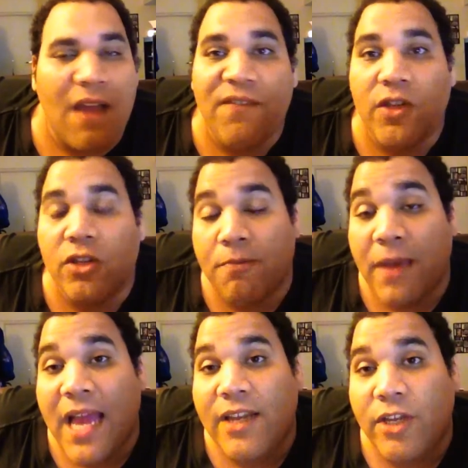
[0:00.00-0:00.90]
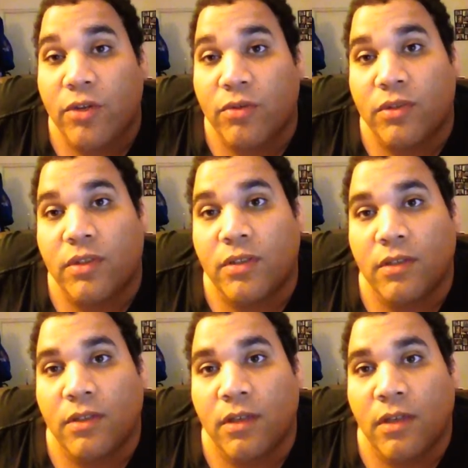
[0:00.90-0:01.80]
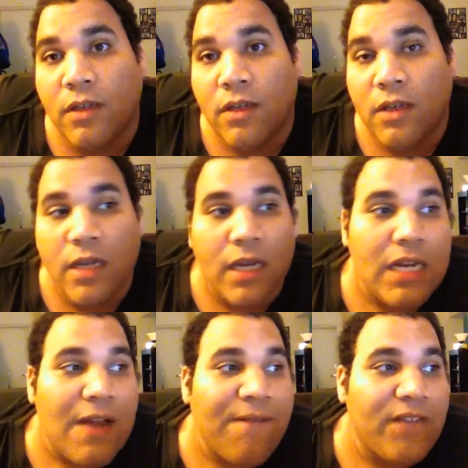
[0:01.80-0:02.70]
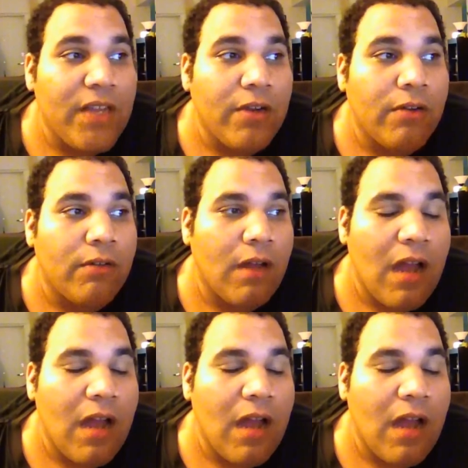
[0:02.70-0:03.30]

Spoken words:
I feel they're bad news. And I feel